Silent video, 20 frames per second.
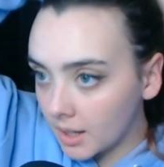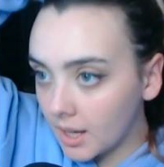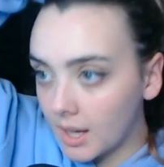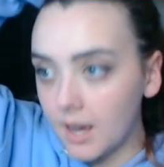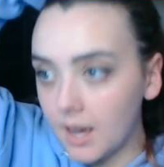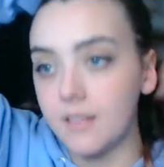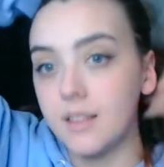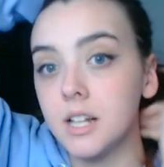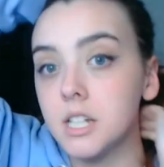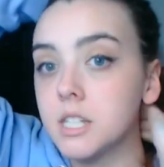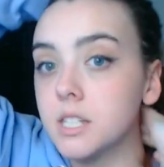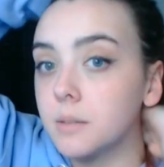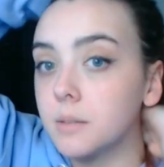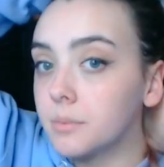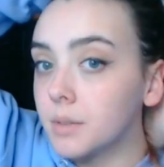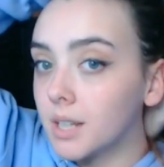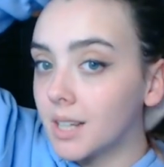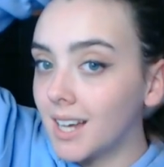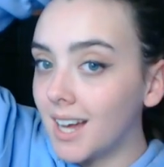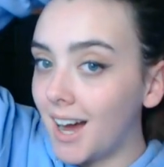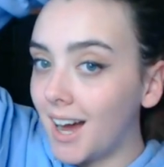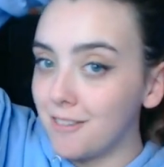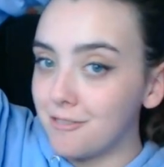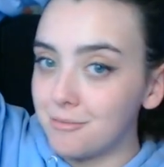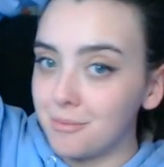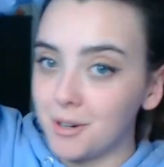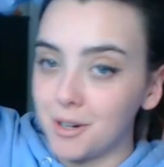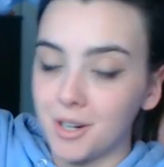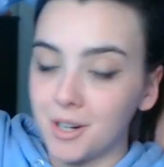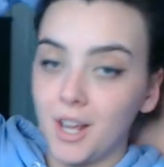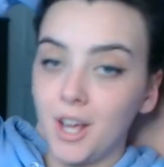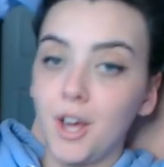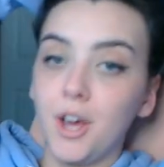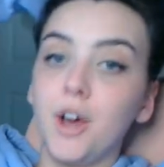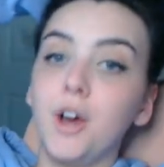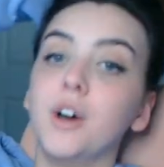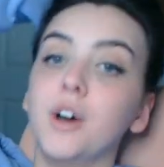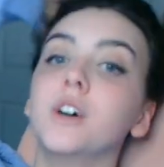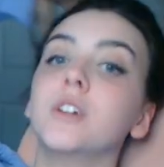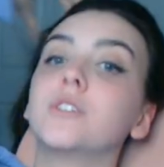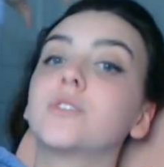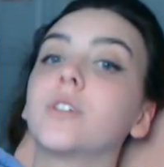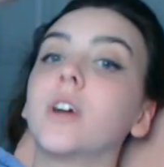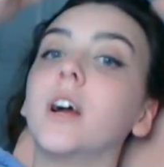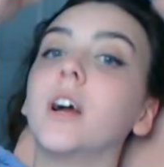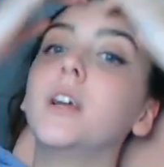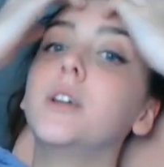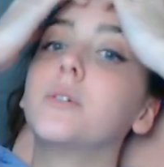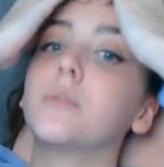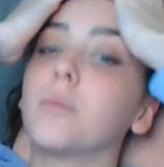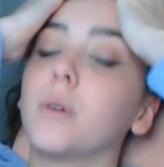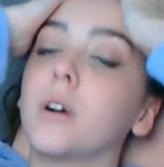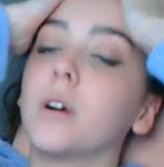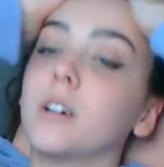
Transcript: And that's something I've been trying to work